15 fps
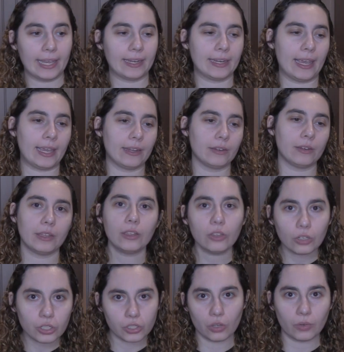and
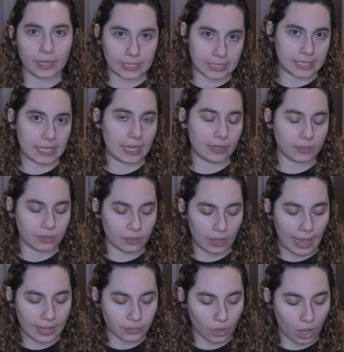you just don't get to see it
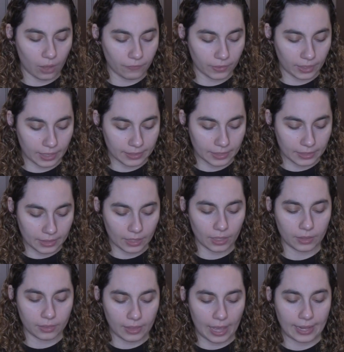as often. And I think
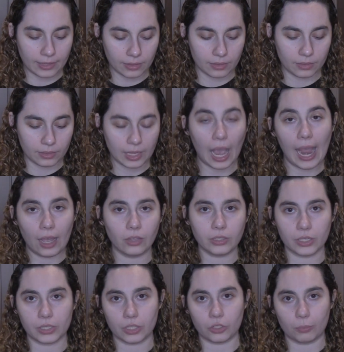that Kyle
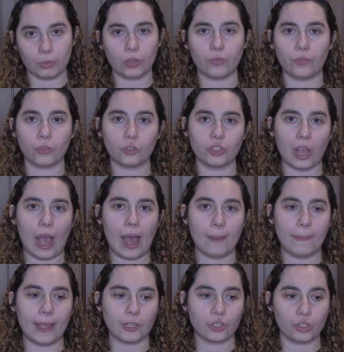does such a beautiful
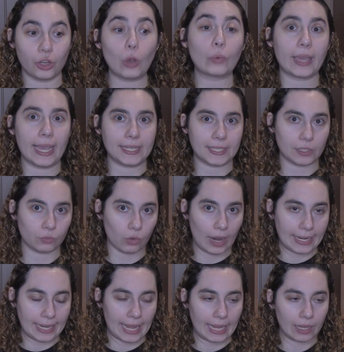job at showcasing
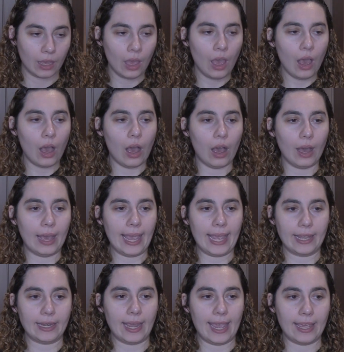writing
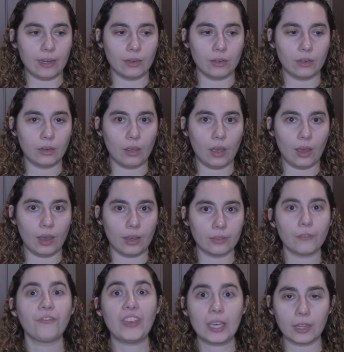and
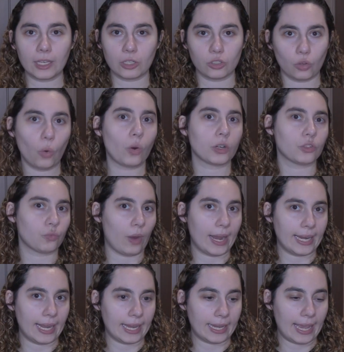the feelings towards
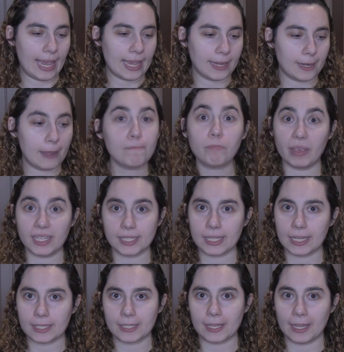writing and
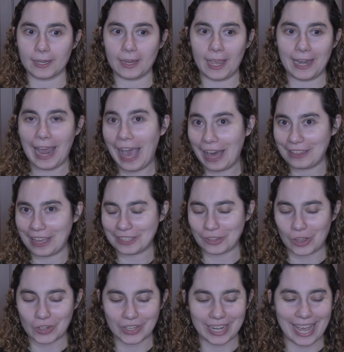business and how
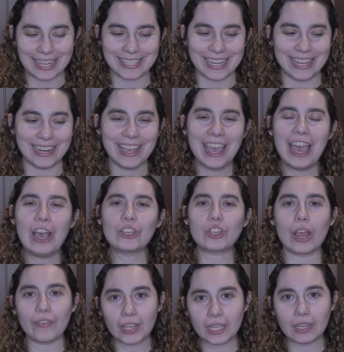that's all connected.
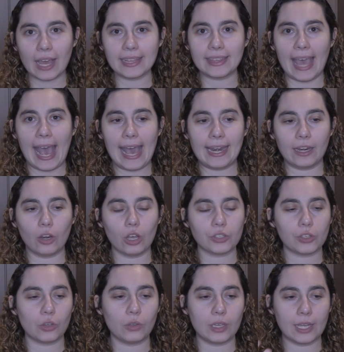So I really like that. And
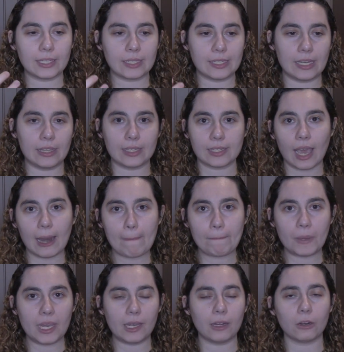also you get to see this kind
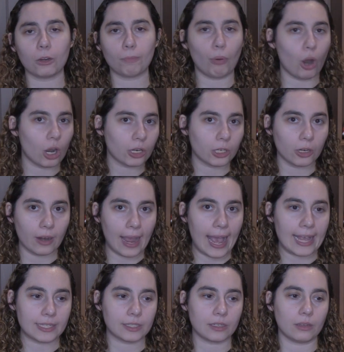of Peter
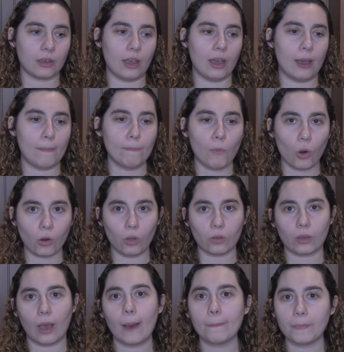Parker-esque moral
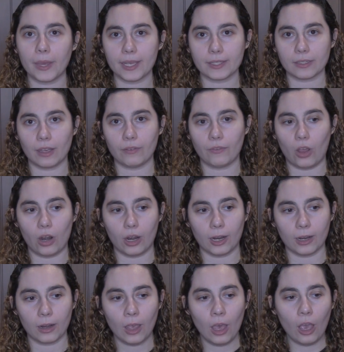compass of
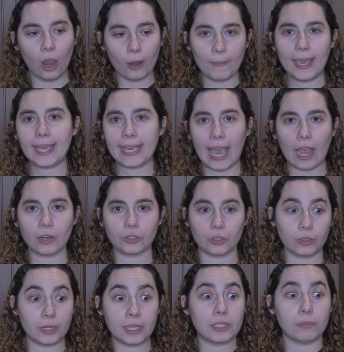our main
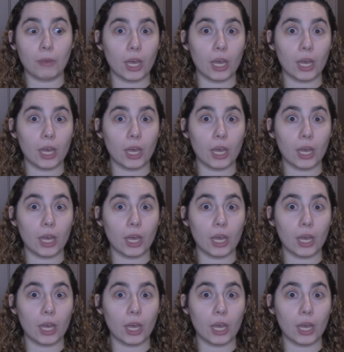character needs